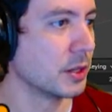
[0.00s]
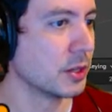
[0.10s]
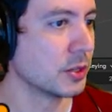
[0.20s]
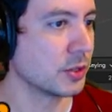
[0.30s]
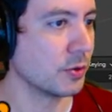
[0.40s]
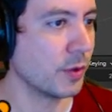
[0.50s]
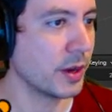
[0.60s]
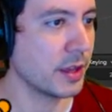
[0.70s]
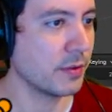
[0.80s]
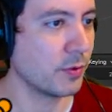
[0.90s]
So
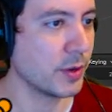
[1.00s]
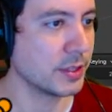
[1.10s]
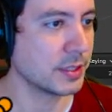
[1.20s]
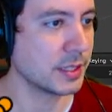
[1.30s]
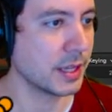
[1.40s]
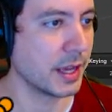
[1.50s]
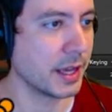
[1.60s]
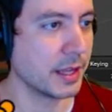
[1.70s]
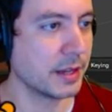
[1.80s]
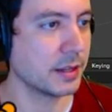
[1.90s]
what if we
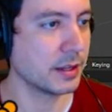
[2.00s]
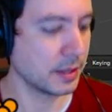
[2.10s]
said